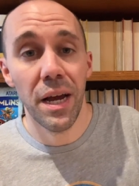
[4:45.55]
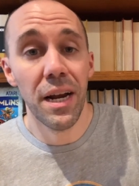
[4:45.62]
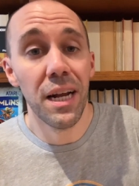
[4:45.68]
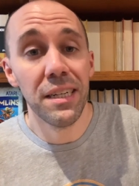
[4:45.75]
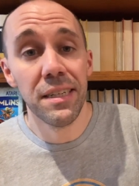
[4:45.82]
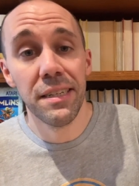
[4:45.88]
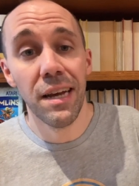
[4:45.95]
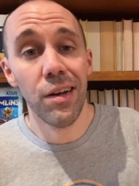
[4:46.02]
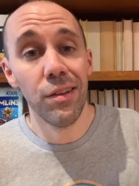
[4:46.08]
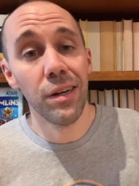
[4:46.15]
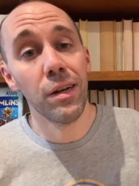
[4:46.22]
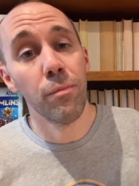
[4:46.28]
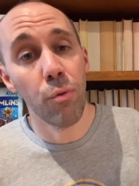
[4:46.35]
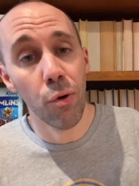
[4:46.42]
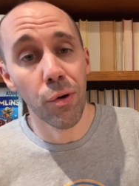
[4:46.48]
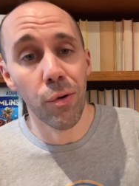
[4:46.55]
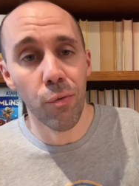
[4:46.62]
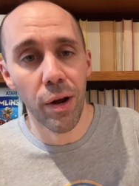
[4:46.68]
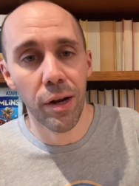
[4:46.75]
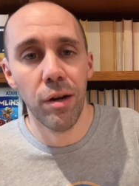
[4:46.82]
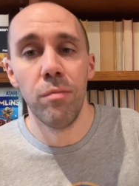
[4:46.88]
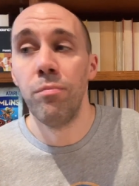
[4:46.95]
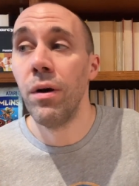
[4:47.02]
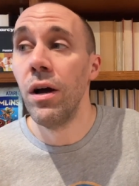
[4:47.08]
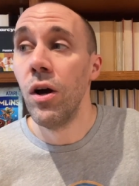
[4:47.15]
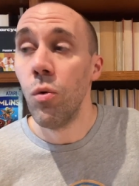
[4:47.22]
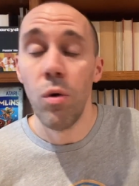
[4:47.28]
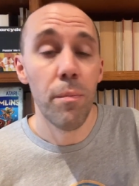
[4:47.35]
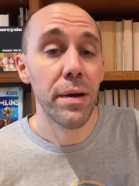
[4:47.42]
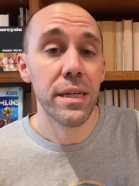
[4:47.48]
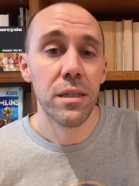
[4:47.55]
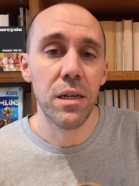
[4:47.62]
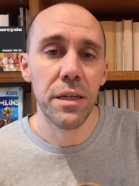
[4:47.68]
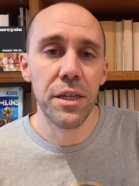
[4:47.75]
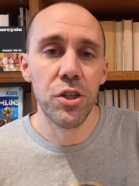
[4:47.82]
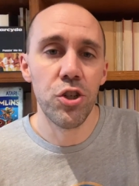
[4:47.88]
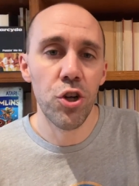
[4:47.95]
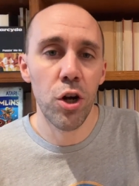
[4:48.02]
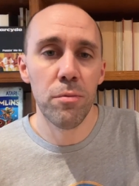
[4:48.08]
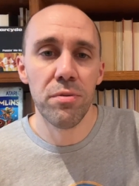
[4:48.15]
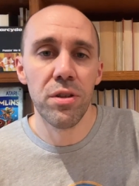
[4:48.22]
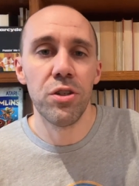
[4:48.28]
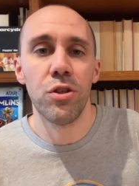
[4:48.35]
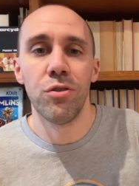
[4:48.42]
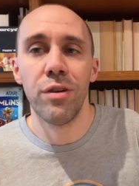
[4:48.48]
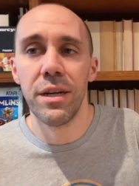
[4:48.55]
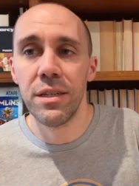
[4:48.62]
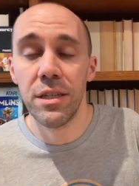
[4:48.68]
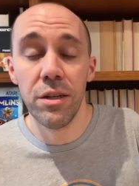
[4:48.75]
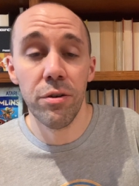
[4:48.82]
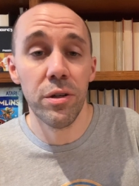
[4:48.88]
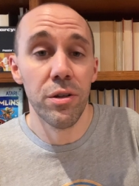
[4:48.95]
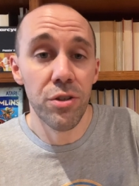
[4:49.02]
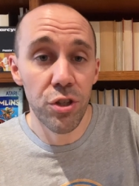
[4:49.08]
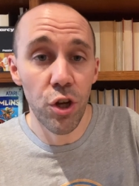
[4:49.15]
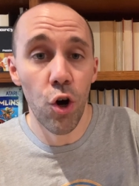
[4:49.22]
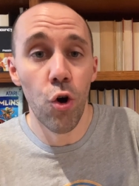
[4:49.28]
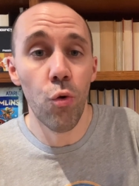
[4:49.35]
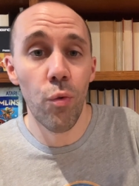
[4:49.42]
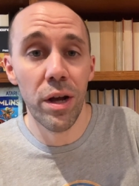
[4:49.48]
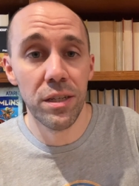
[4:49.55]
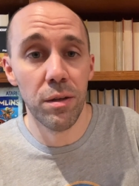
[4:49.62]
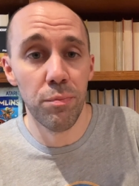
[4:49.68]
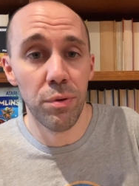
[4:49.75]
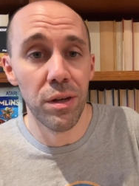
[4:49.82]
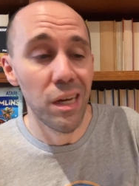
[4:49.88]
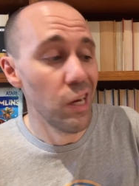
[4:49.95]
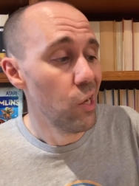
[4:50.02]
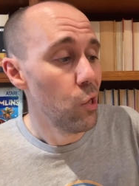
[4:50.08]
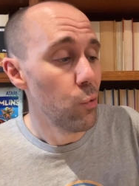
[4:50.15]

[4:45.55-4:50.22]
And not to sound like a broken record, but what makes Lucky Charms such a great cereal is the oat recipe.